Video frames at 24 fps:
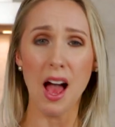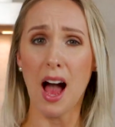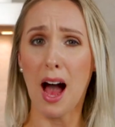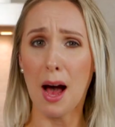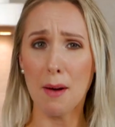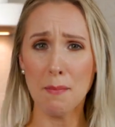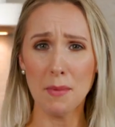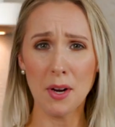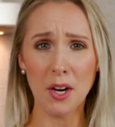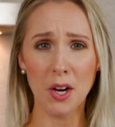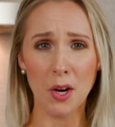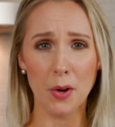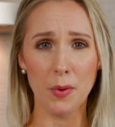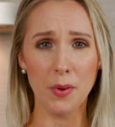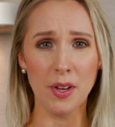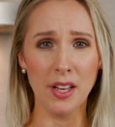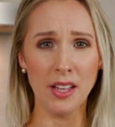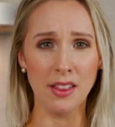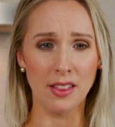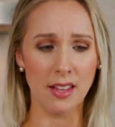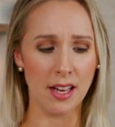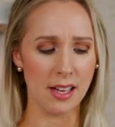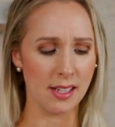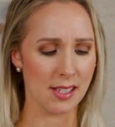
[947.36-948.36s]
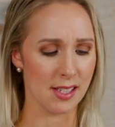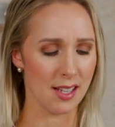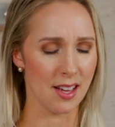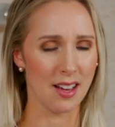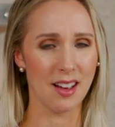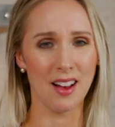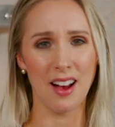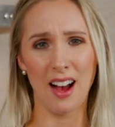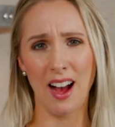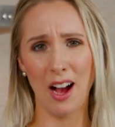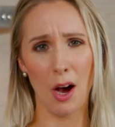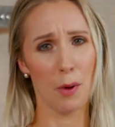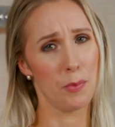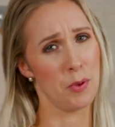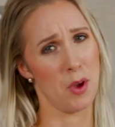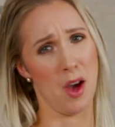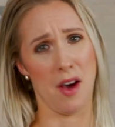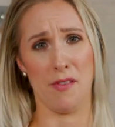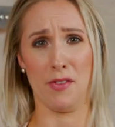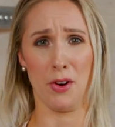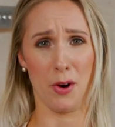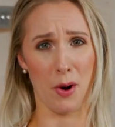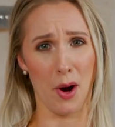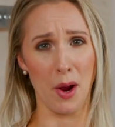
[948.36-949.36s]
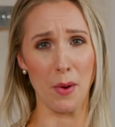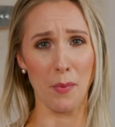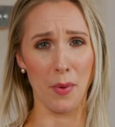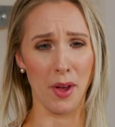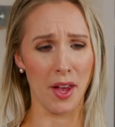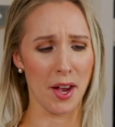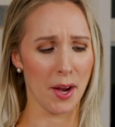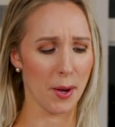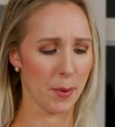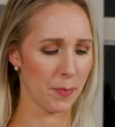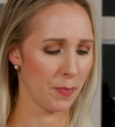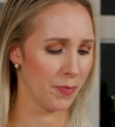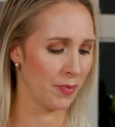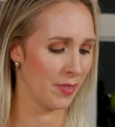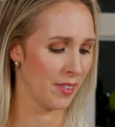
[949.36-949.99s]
I'm gonna go eat this. I hope you have a great week.